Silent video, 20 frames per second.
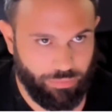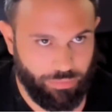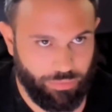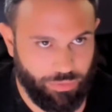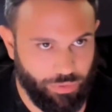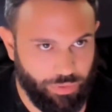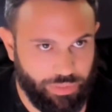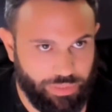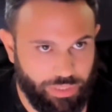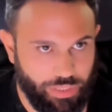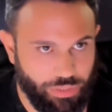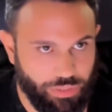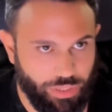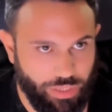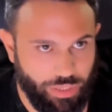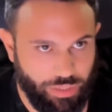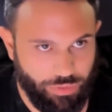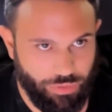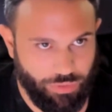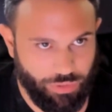So
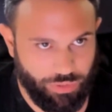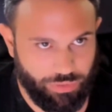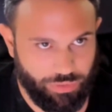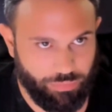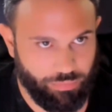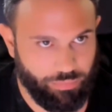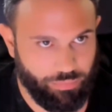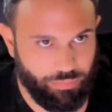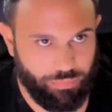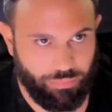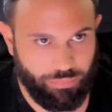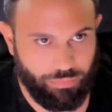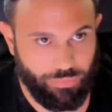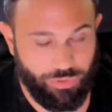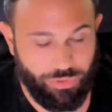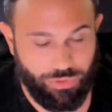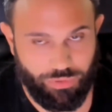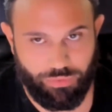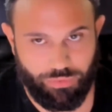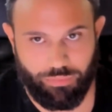essentially, just
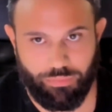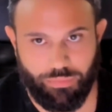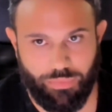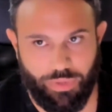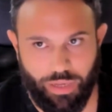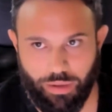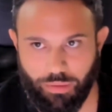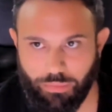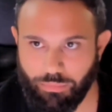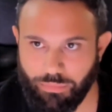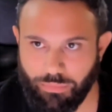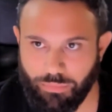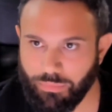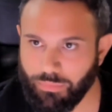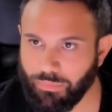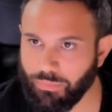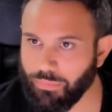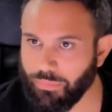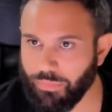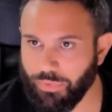
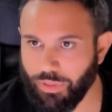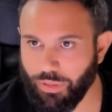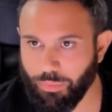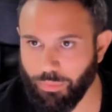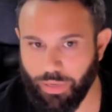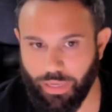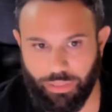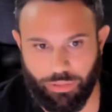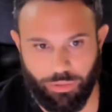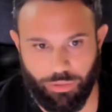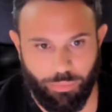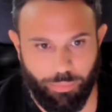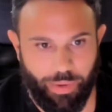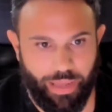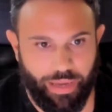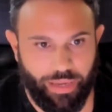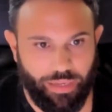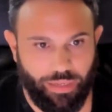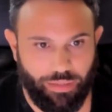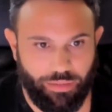kubectl
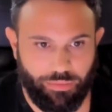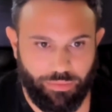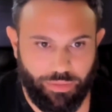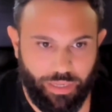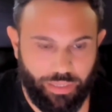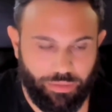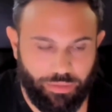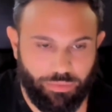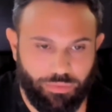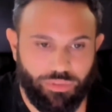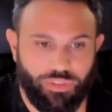plugin that